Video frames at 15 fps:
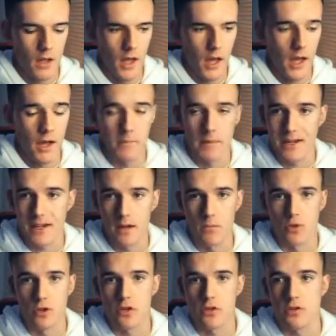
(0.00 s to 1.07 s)

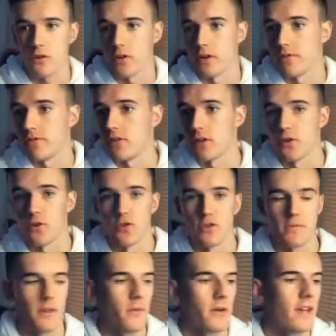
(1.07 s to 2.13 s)
We're just sorry for the noise,
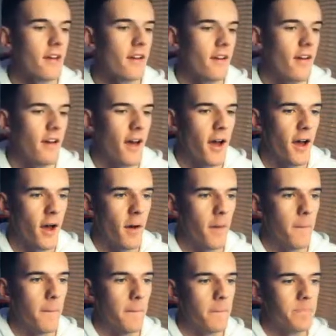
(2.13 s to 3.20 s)
by the
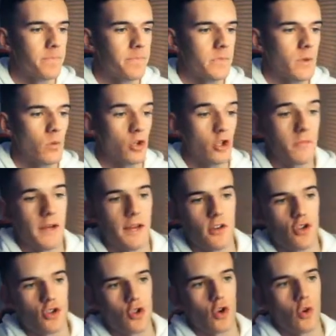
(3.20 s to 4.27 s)
way. We're just making
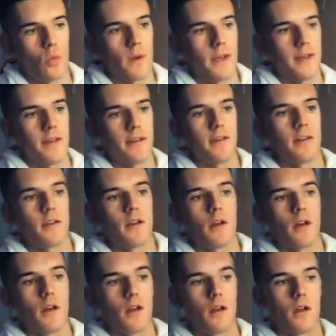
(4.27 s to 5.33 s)
sure we're
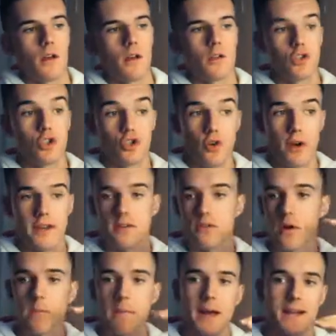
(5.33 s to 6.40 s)
straight,
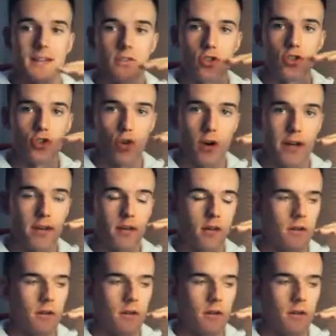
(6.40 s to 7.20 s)
so our back is straight.